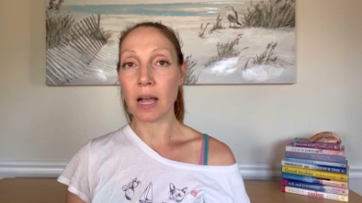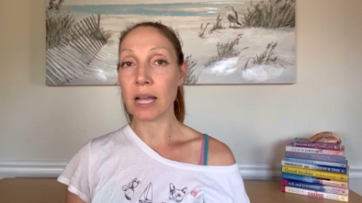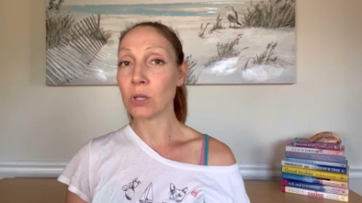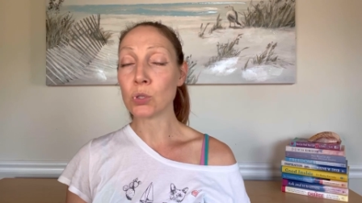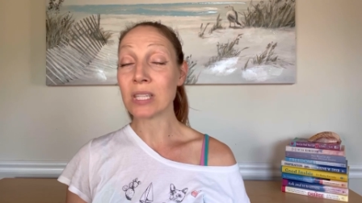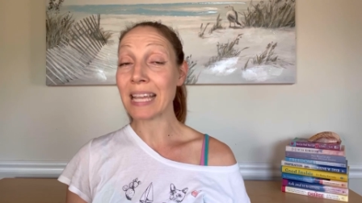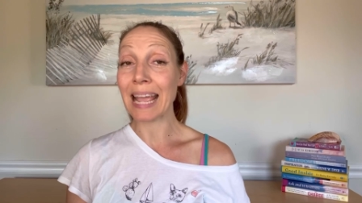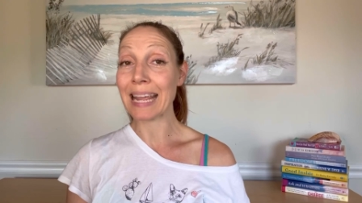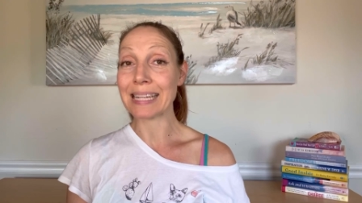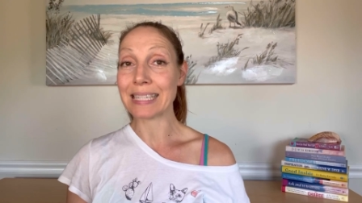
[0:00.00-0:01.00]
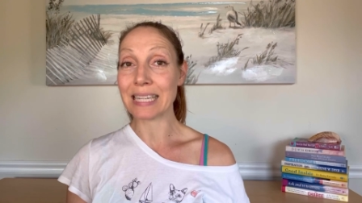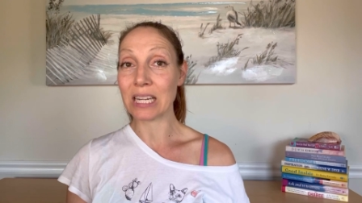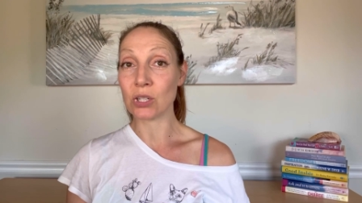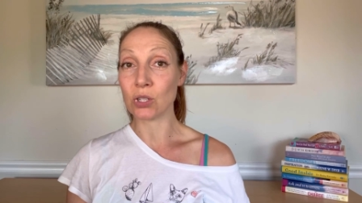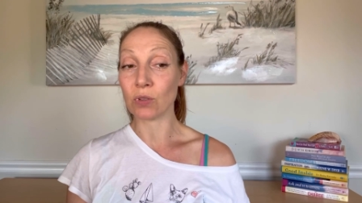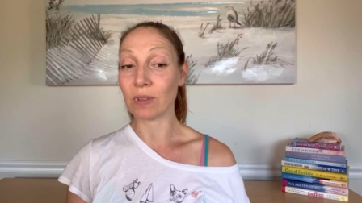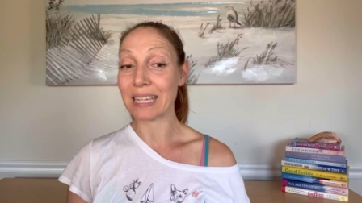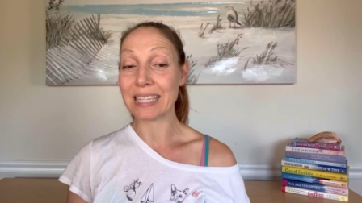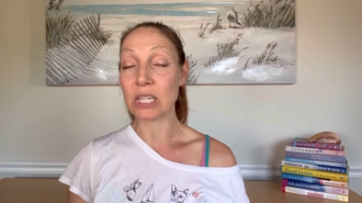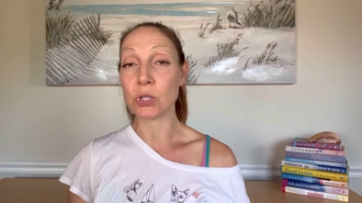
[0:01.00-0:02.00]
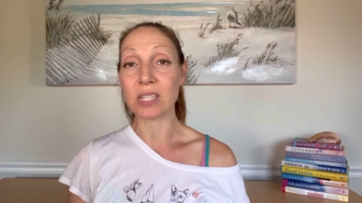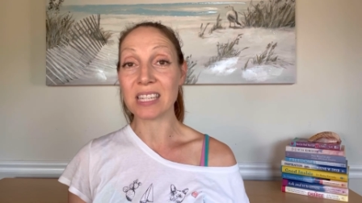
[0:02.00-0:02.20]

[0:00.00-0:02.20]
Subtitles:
I usually hate stages of like 0 to